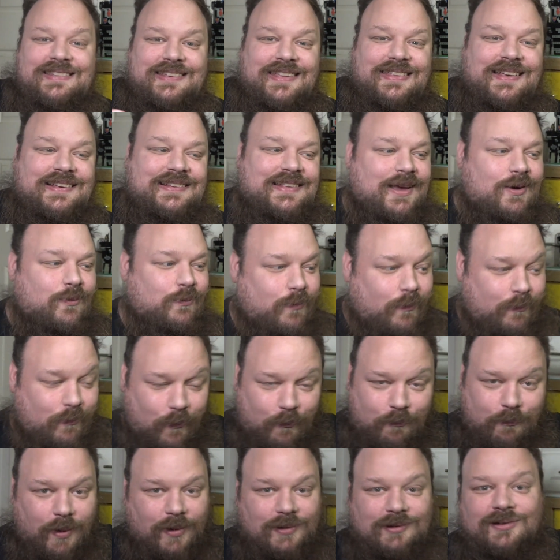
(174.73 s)
So things like
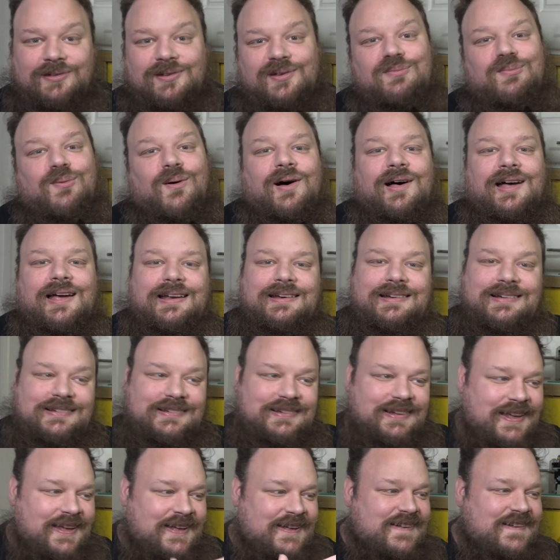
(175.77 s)
bottles of wine
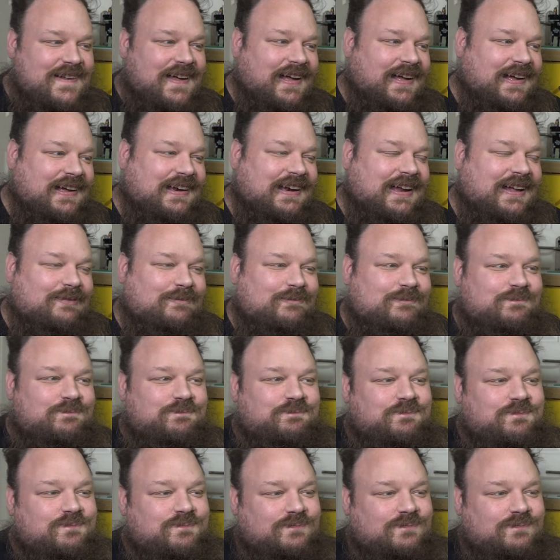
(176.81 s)
and